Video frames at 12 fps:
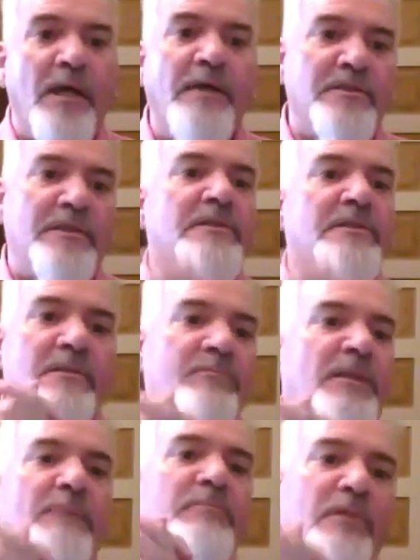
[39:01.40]
us because the
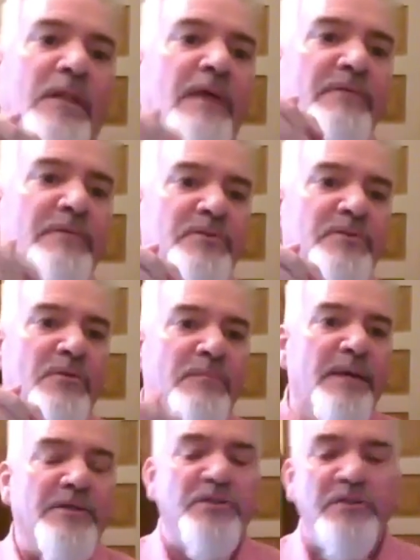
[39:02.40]
people loved him so
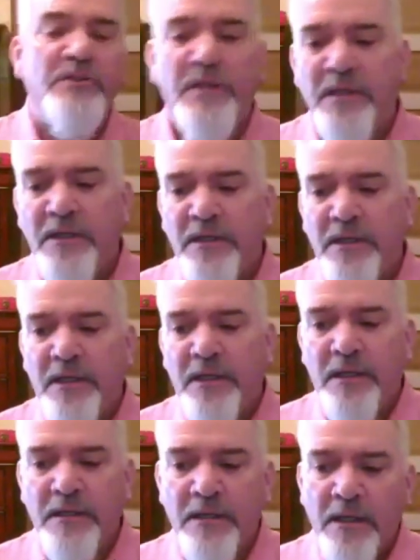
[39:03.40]
much.
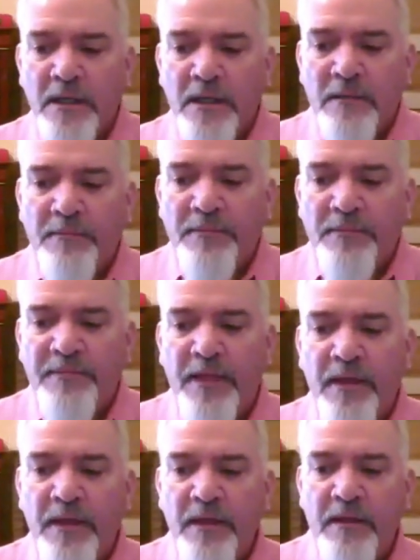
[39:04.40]
And
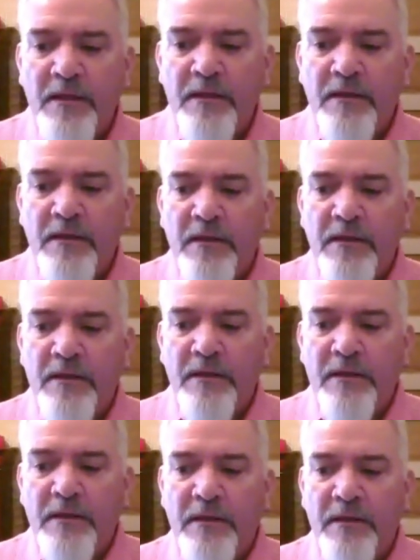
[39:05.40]
they,
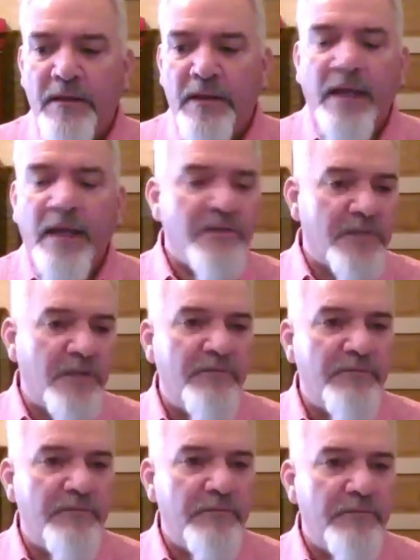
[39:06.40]
as
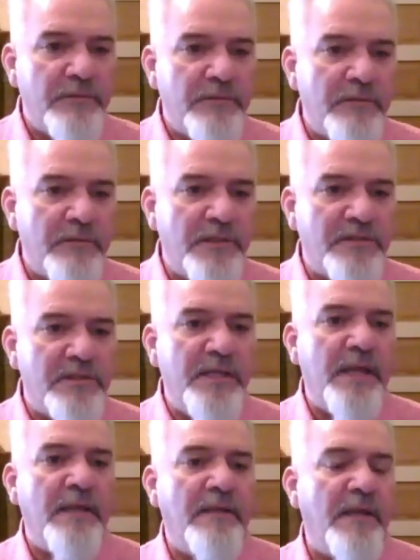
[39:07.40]
of this
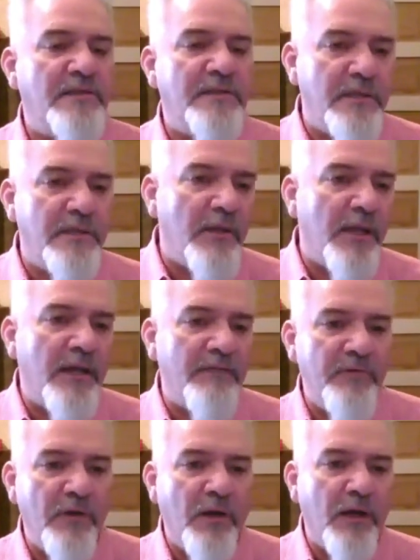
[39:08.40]
date, they still
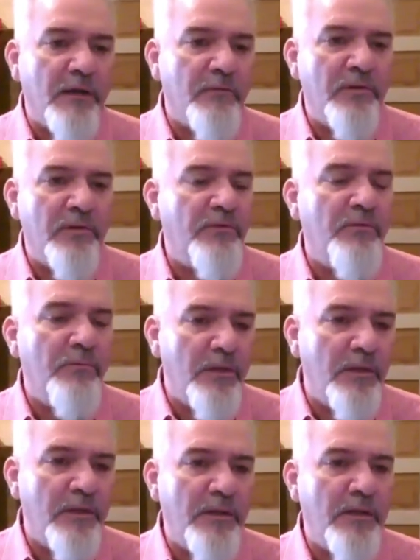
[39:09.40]
have not, with
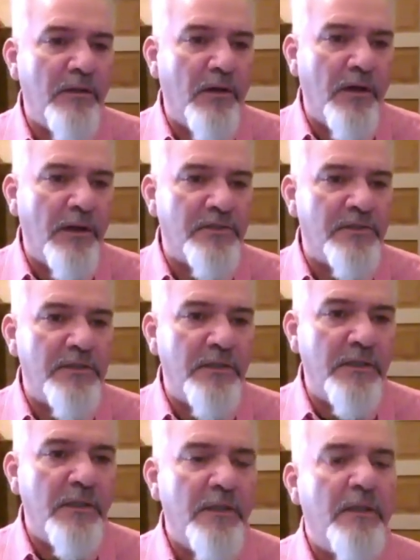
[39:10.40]
humility and
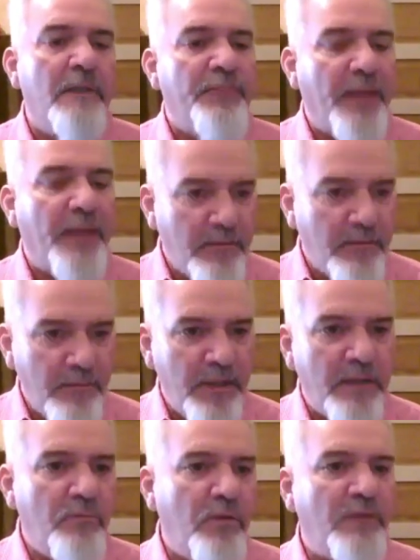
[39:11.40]
honesty,
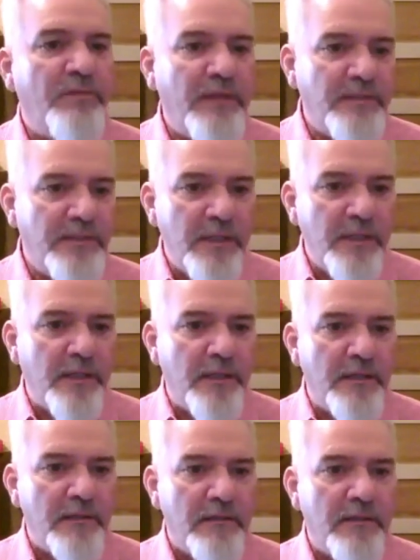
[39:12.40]
admitted what they
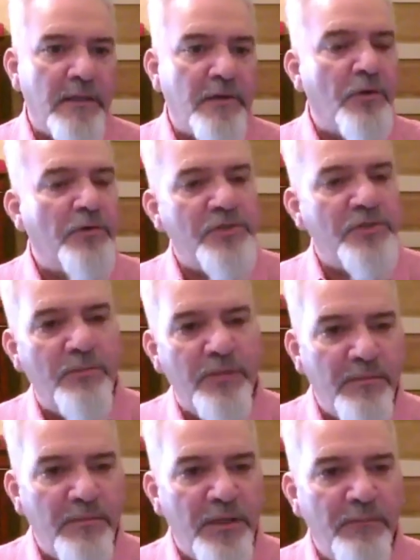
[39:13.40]
did that hurt so
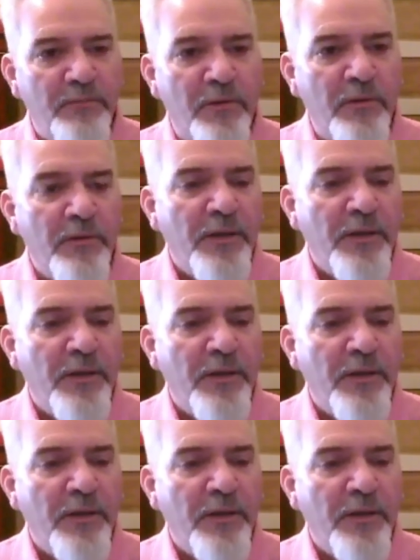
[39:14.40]
many people.